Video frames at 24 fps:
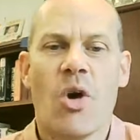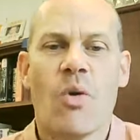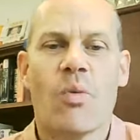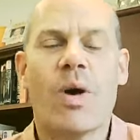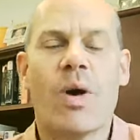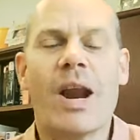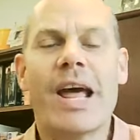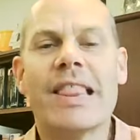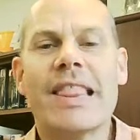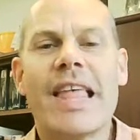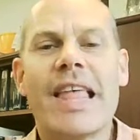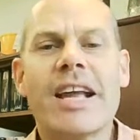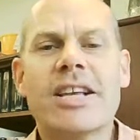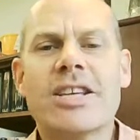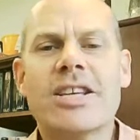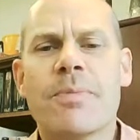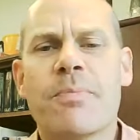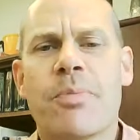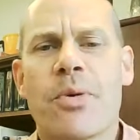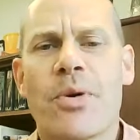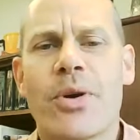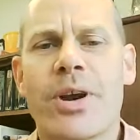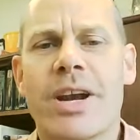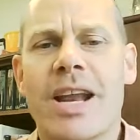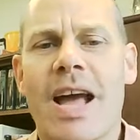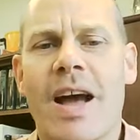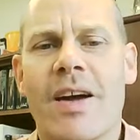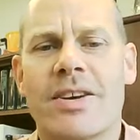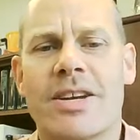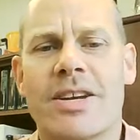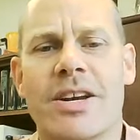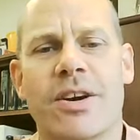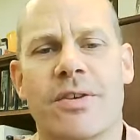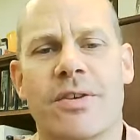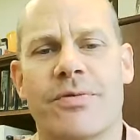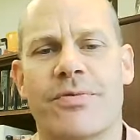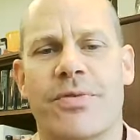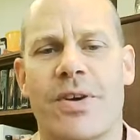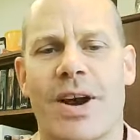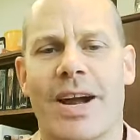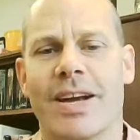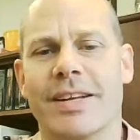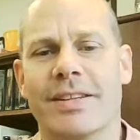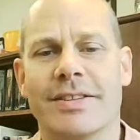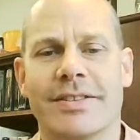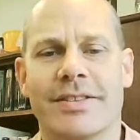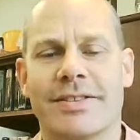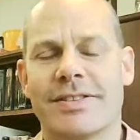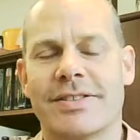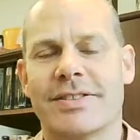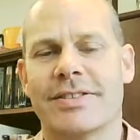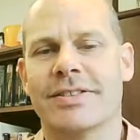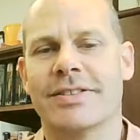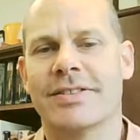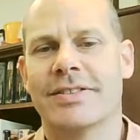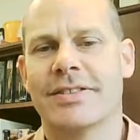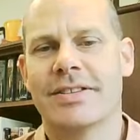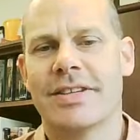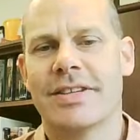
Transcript: What I'd like to point out here, friends,